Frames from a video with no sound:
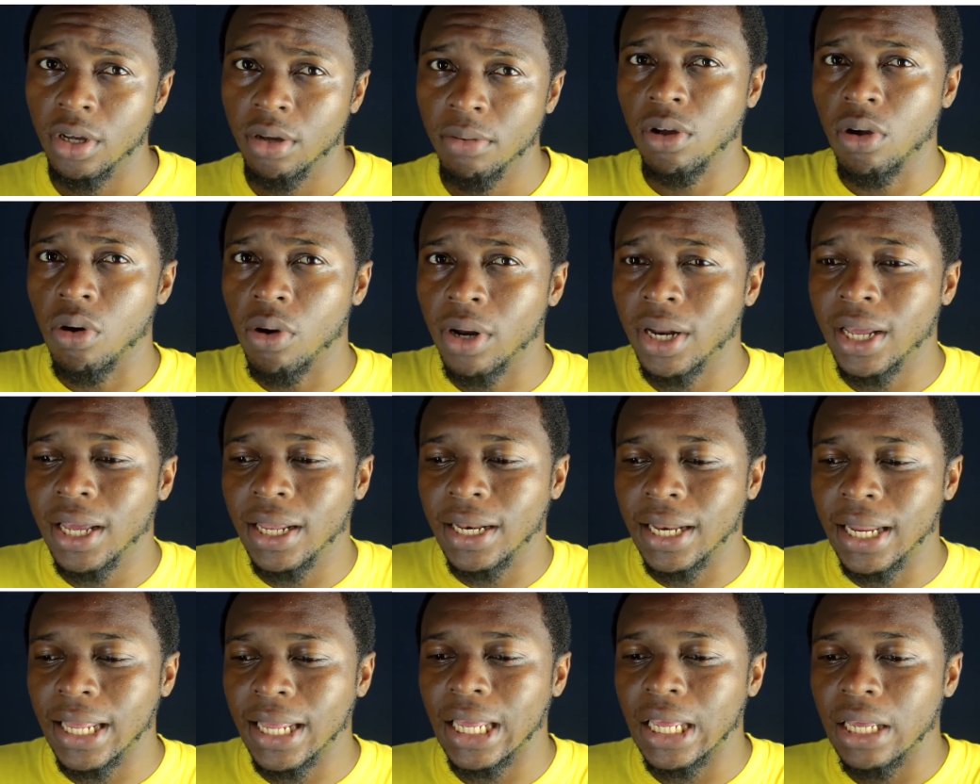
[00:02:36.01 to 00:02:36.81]
God
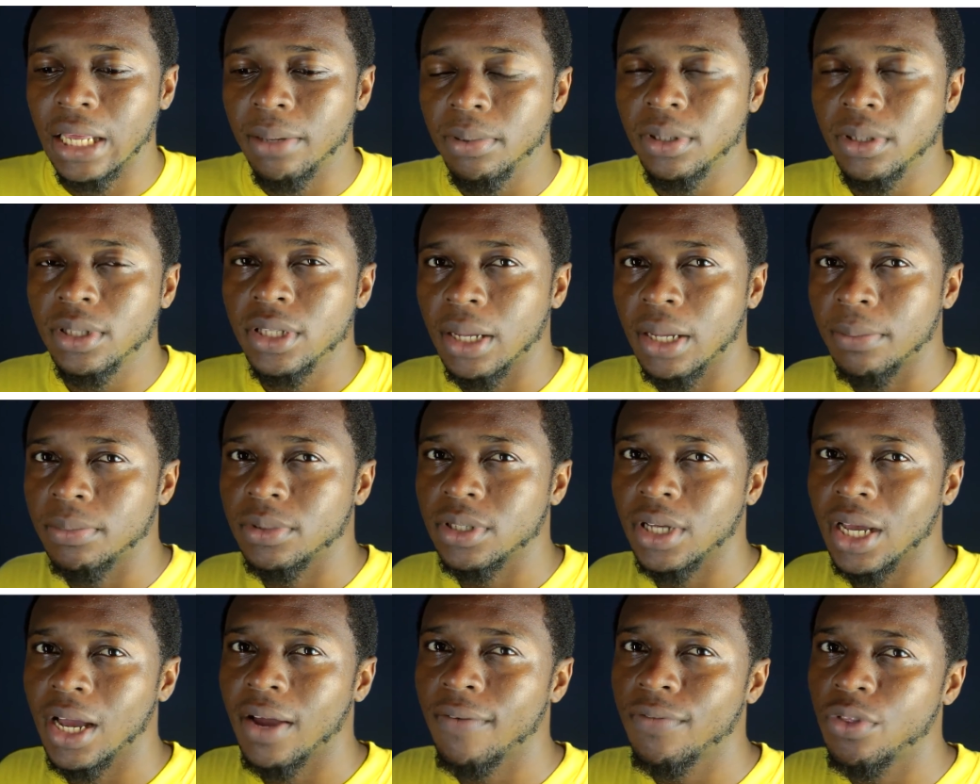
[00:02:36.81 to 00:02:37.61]
enabled them
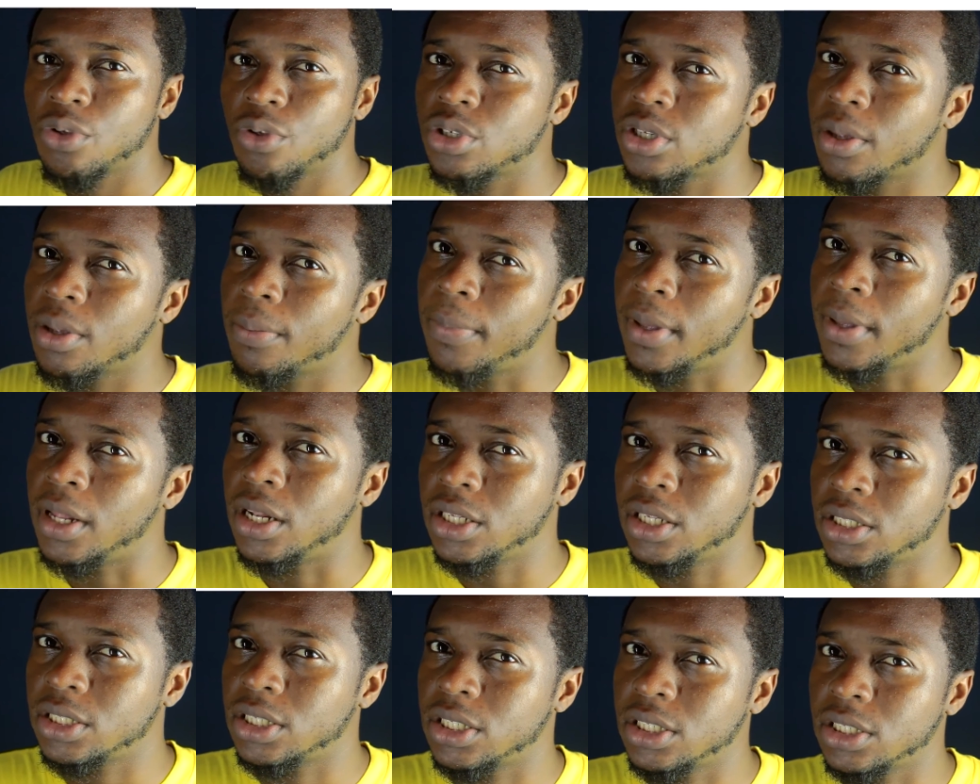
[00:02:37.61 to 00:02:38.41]
to have those
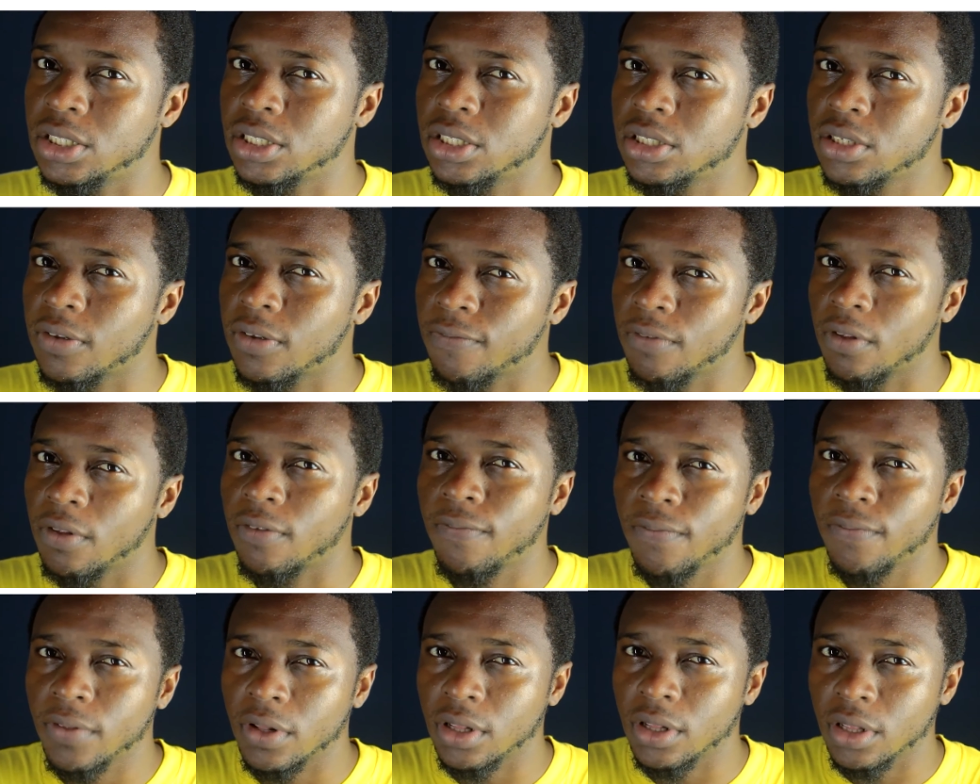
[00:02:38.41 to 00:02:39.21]
abilities to
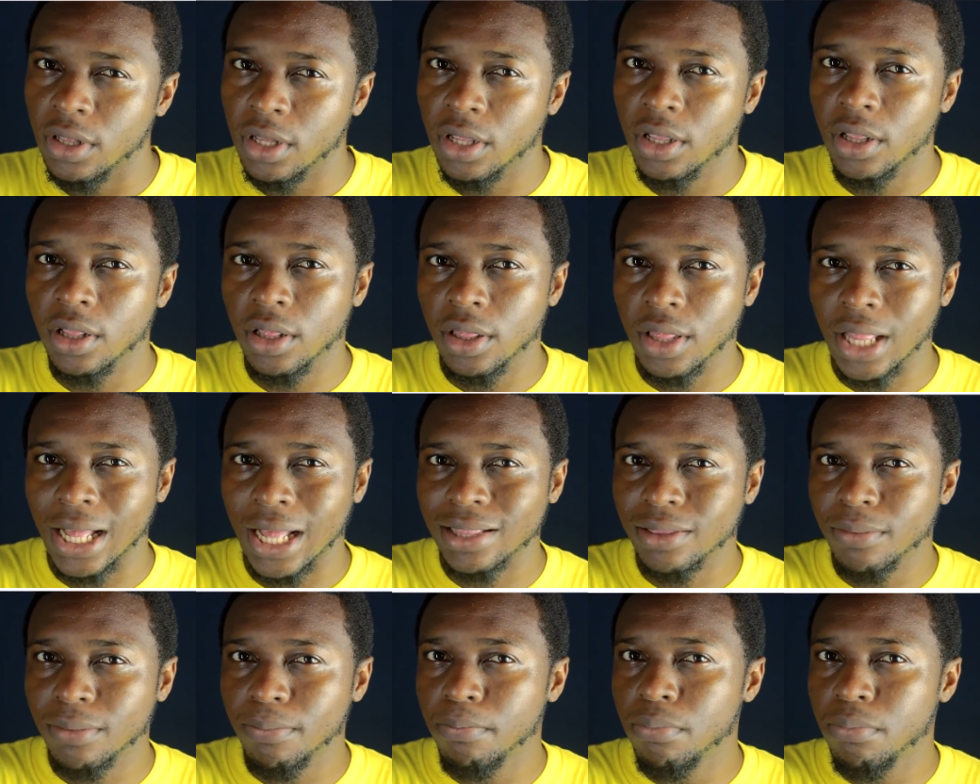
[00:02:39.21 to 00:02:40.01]
fulfill
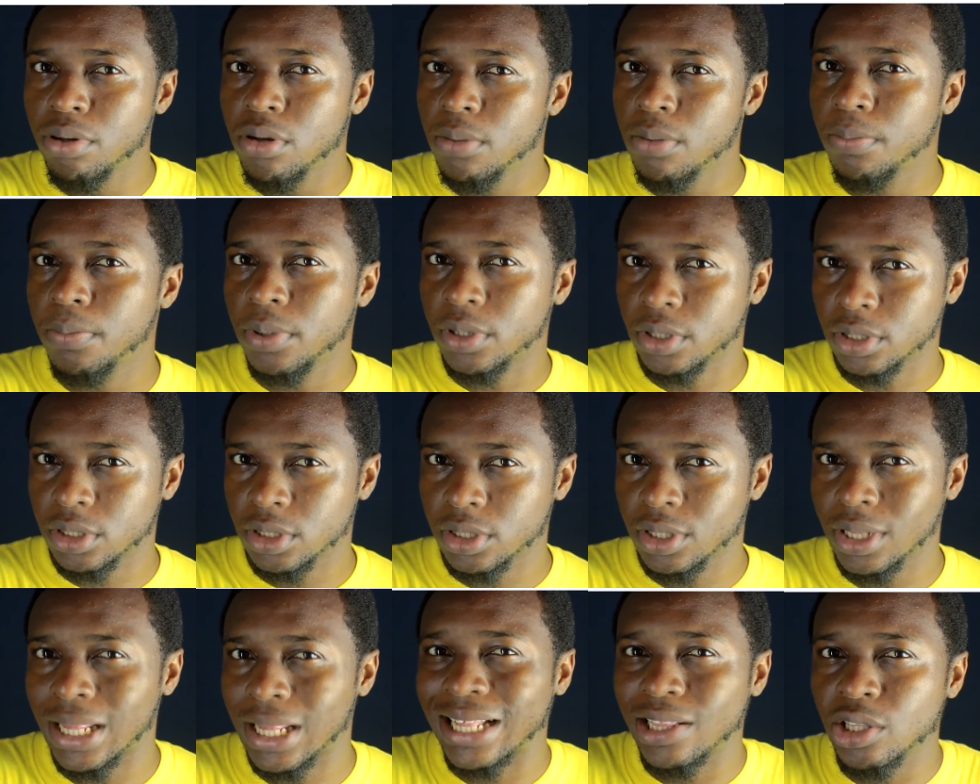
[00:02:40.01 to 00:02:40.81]
that
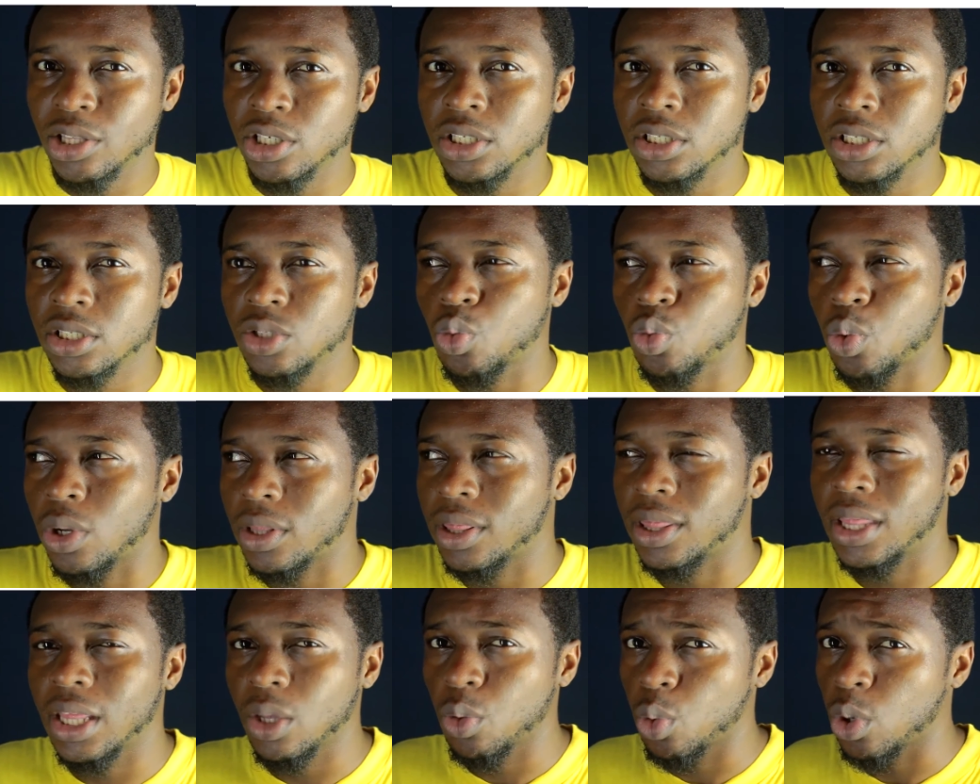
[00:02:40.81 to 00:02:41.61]
purpose. That's
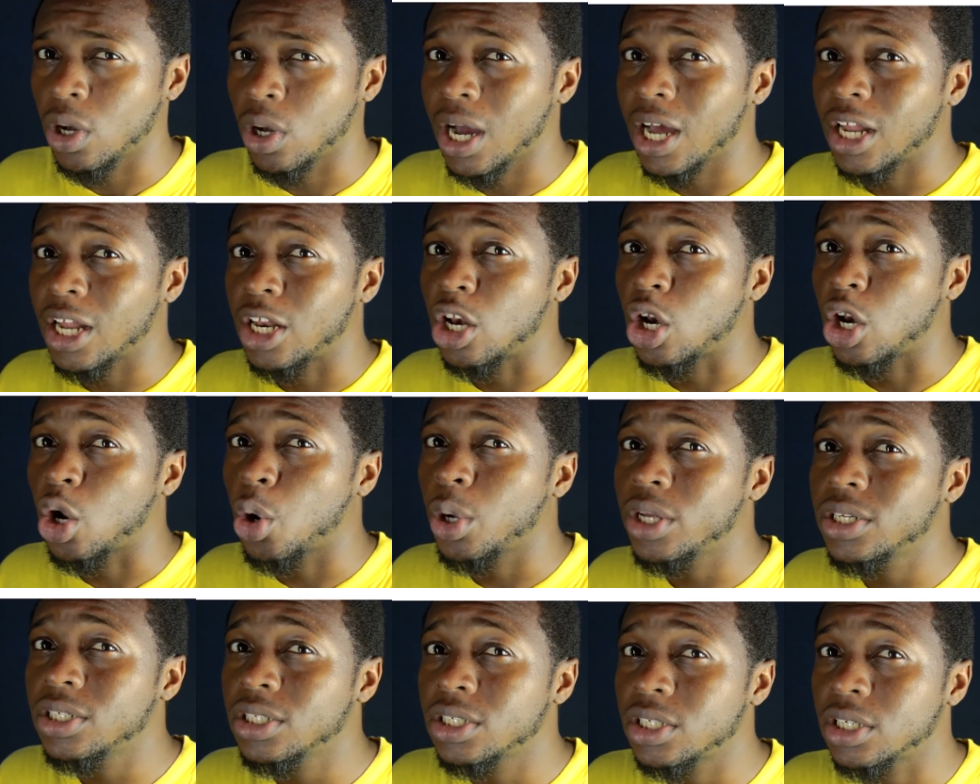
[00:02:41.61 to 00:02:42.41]
what they were
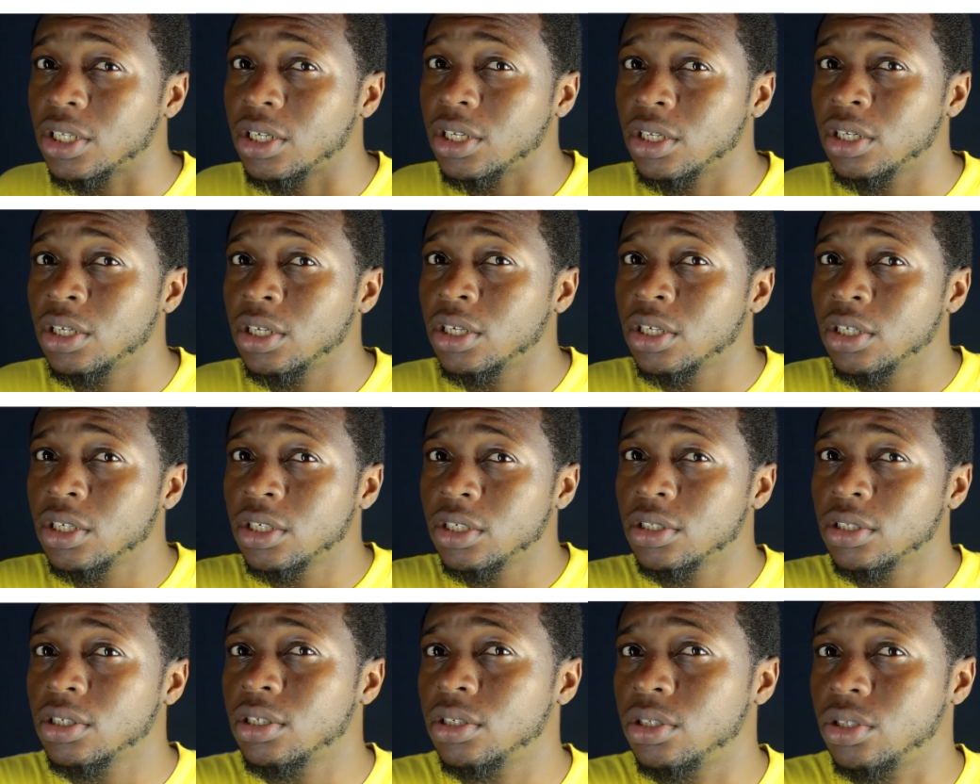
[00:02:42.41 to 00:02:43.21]
anointed
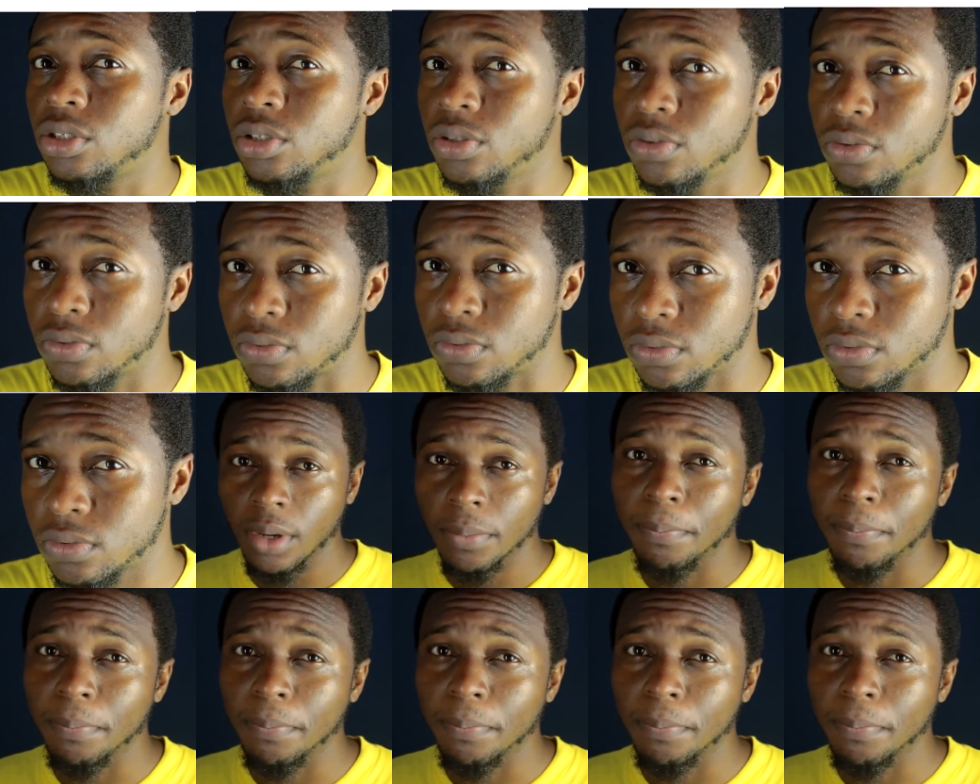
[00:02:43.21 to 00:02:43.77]
to do.